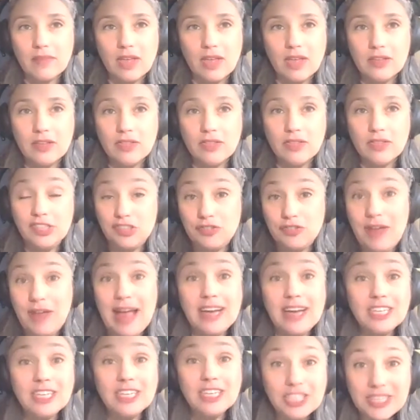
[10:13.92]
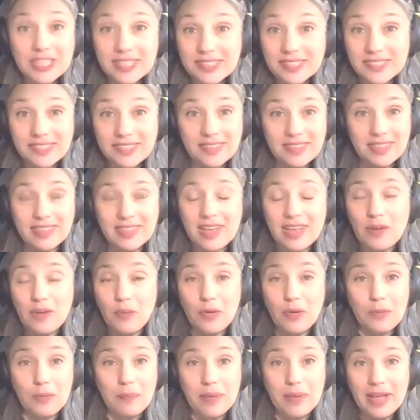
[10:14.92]
the strategies that
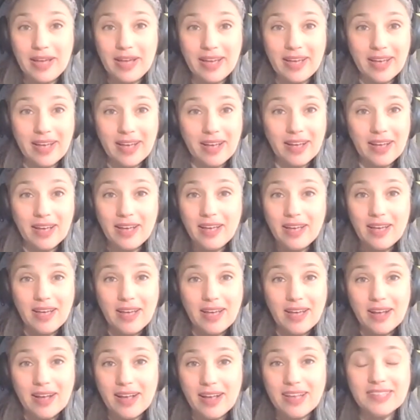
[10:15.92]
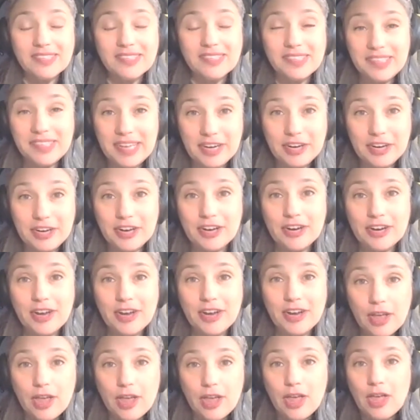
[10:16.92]
were being considered
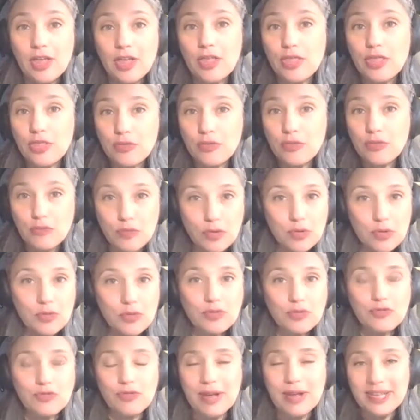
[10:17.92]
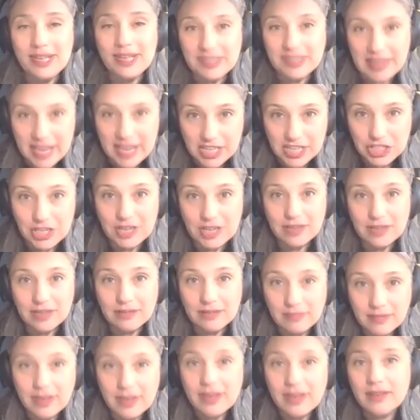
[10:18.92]
through translation
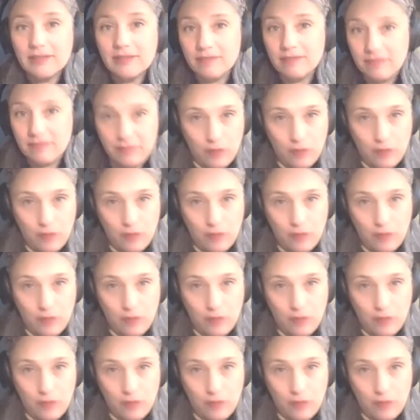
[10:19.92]
mm-hmm.